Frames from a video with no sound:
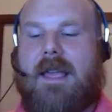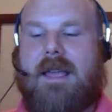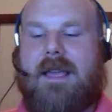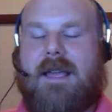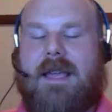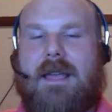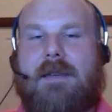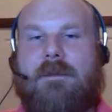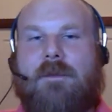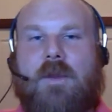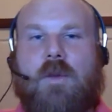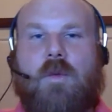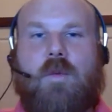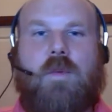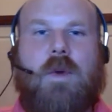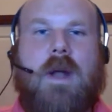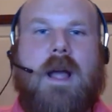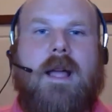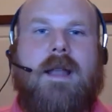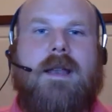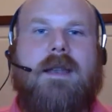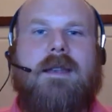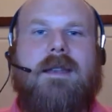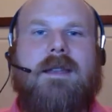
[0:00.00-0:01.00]
If you
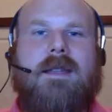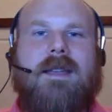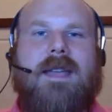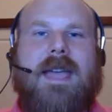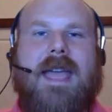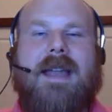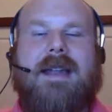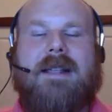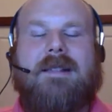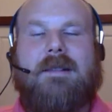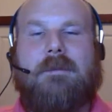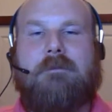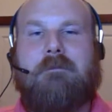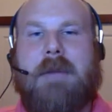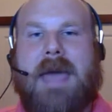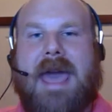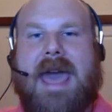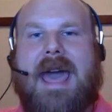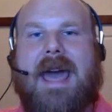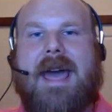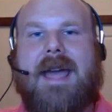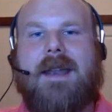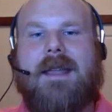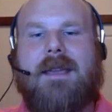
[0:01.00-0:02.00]
run and it's
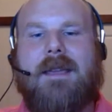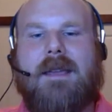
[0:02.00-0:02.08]
bad,